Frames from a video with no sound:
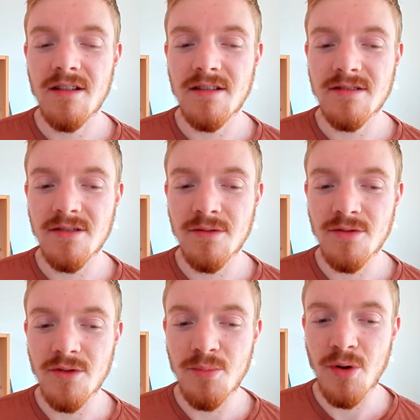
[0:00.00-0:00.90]
So
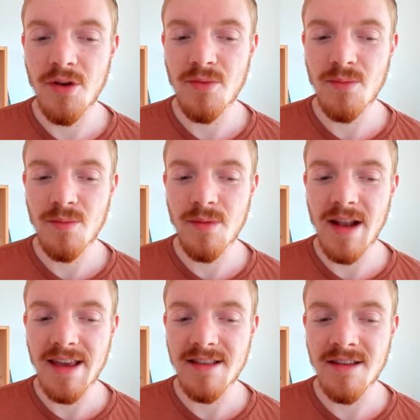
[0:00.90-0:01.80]
the point,
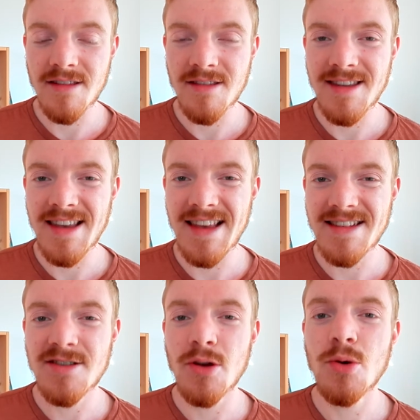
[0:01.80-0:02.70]
like the
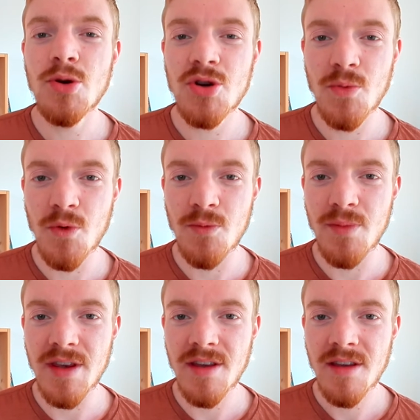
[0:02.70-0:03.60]
solution would
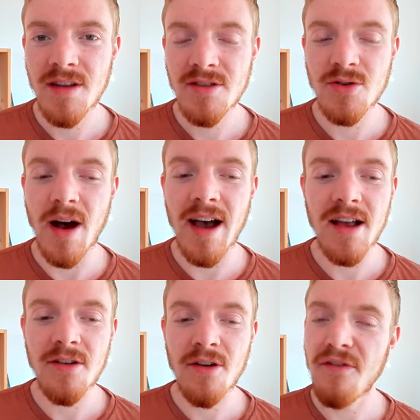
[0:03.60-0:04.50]
be to
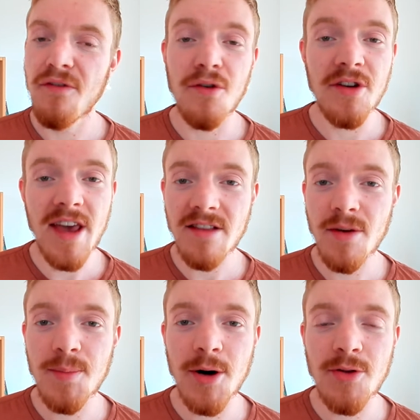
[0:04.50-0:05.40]
either forget
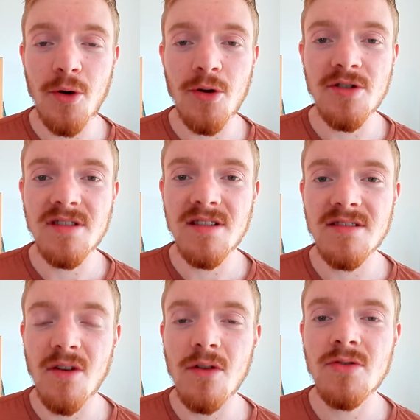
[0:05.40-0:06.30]
about
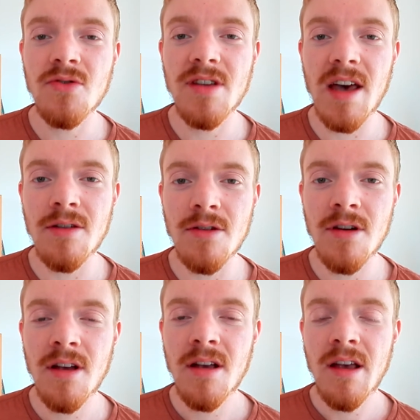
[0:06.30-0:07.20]
horses altogether
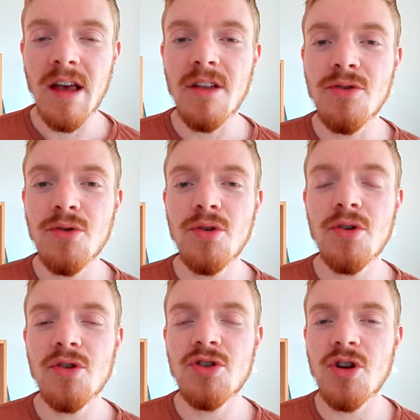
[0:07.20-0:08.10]
and do
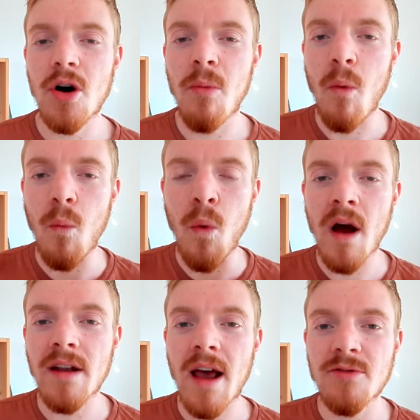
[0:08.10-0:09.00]
your job
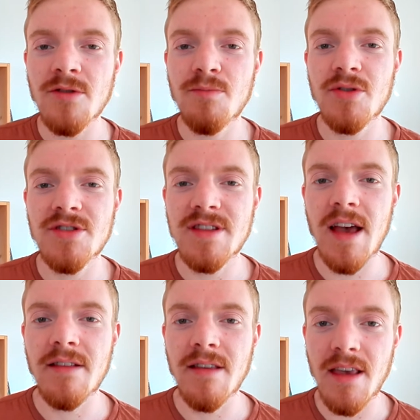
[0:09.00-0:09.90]

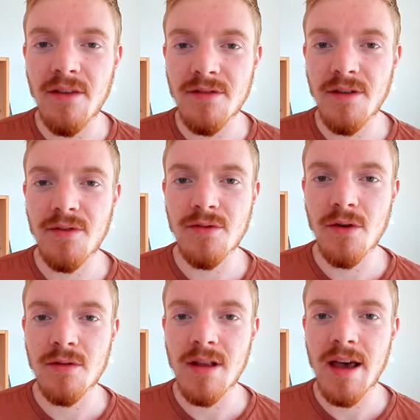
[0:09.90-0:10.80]
100% even if you
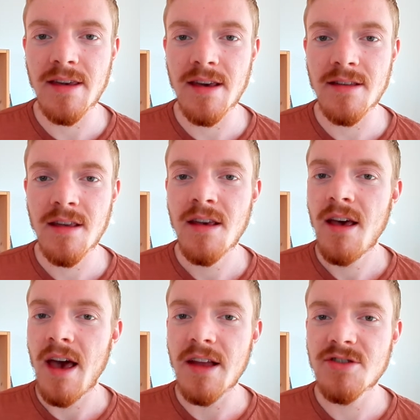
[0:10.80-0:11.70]
don't like it,
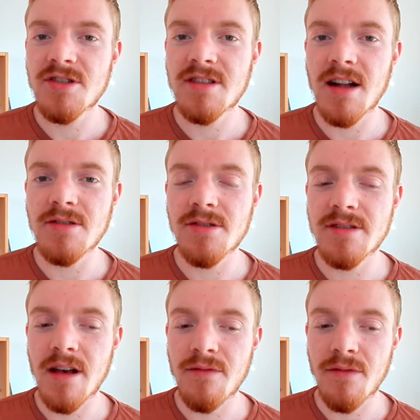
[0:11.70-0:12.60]
and just tell
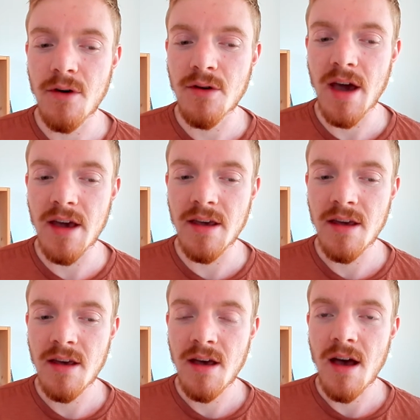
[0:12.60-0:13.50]
yourself, okay,
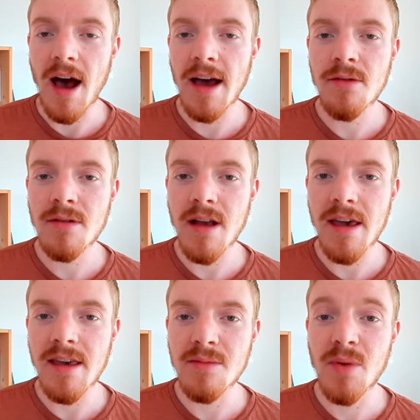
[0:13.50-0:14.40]
I don't like it,